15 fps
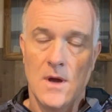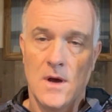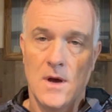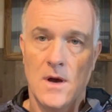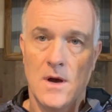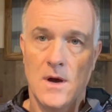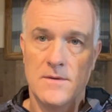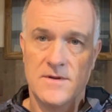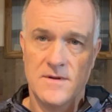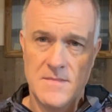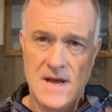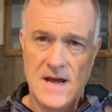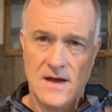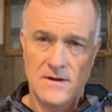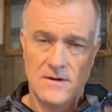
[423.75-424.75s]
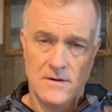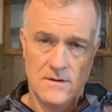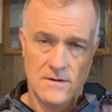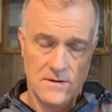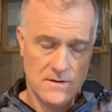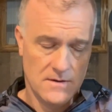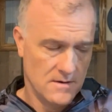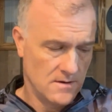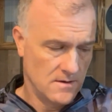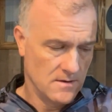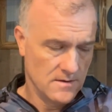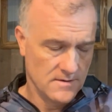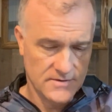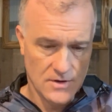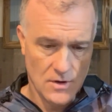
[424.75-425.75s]
to mount on
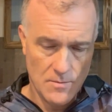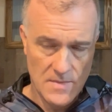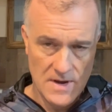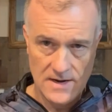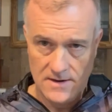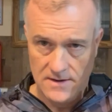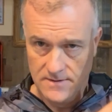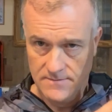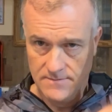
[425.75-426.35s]
the scope mount